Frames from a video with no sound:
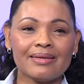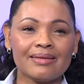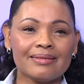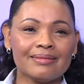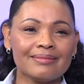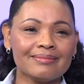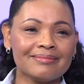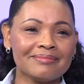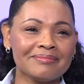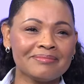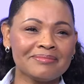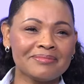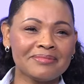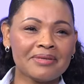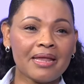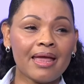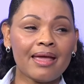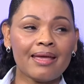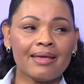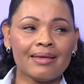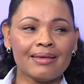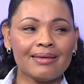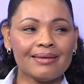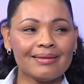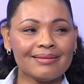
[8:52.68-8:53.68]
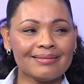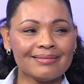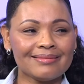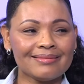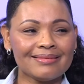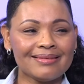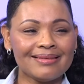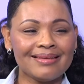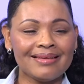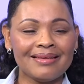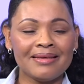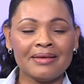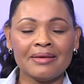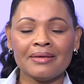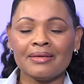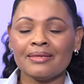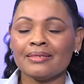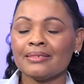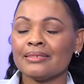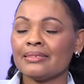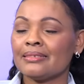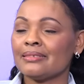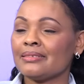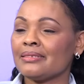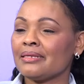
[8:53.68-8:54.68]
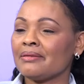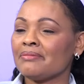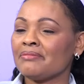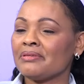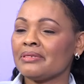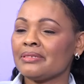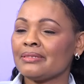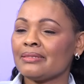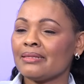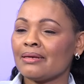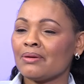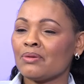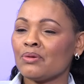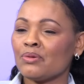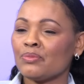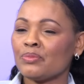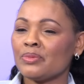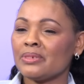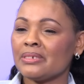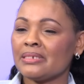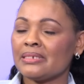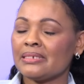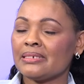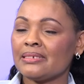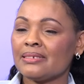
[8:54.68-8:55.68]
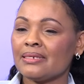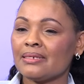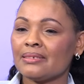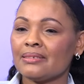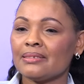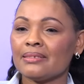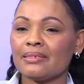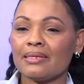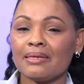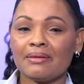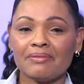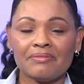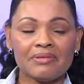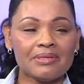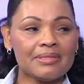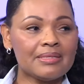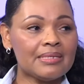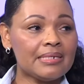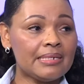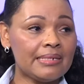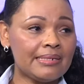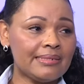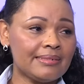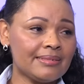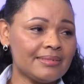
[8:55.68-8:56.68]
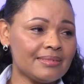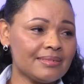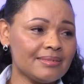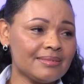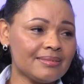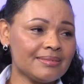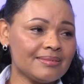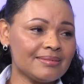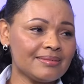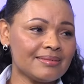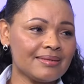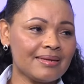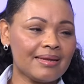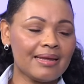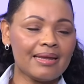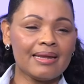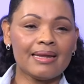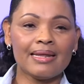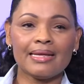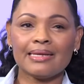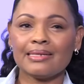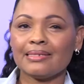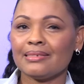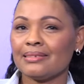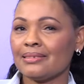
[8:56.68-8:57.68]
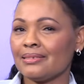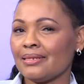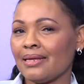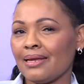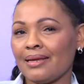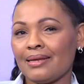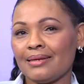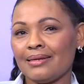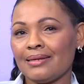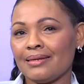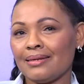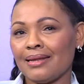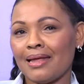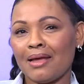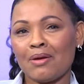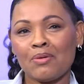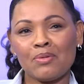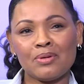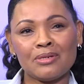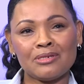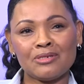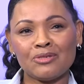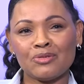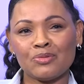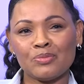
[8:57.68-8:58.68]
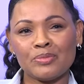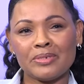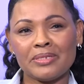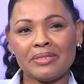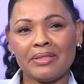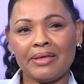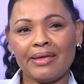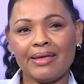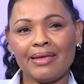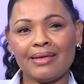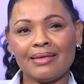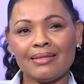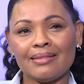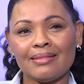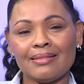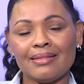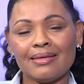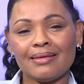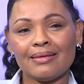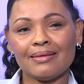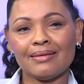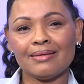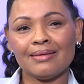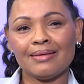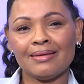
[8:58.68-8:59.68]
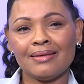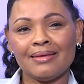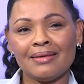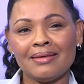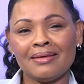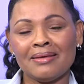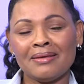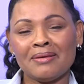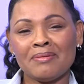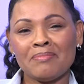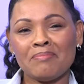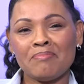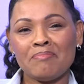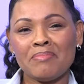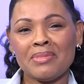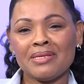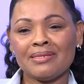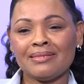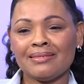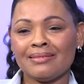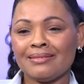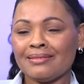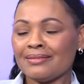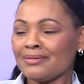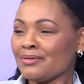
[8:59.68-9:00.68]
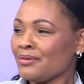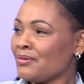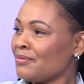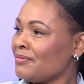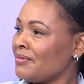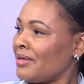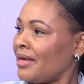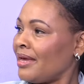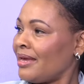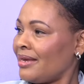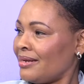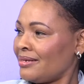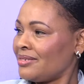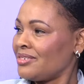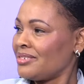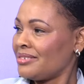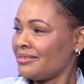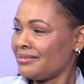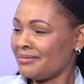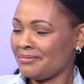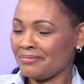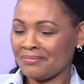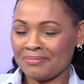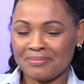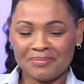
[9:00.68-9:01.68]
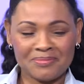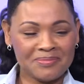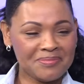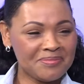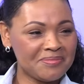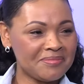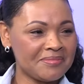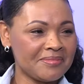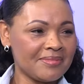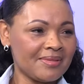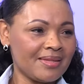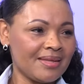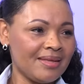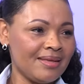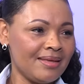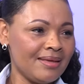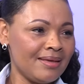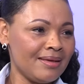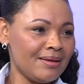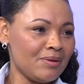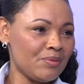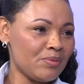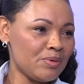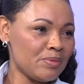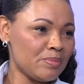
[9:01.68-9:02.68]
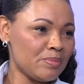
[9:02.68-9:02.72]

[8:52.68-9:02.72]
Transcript: and dying, saving the community and saving the nation. And I decided I want to be there in the midst of the action. We